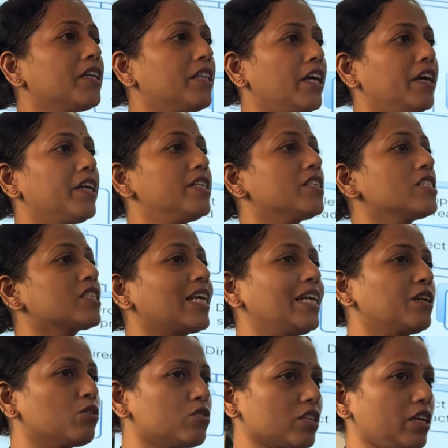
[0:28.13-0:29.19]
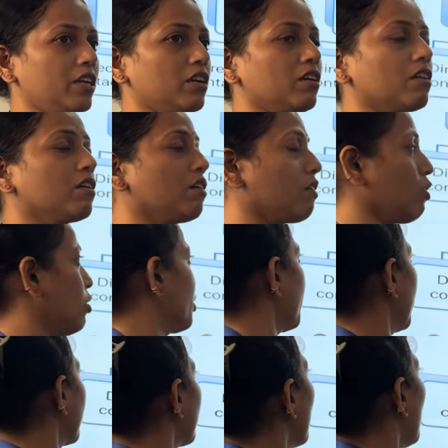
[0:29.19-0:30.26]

there is a skin-to-skin contact